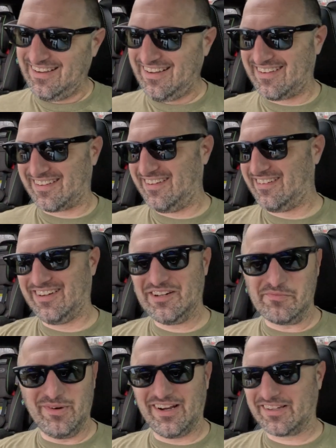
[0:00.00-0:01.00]
I don't know,
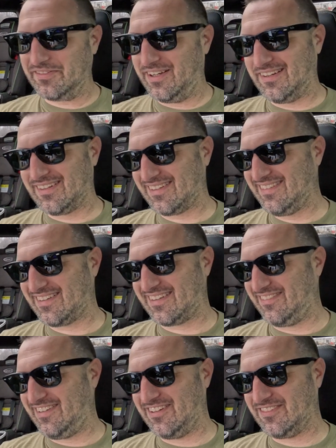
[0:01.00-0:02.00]
$100, man. I was like,
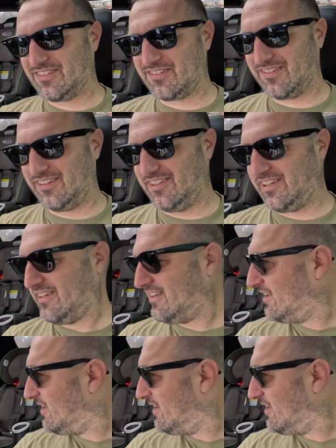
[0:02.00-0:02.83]
nothing, you know, nothing really.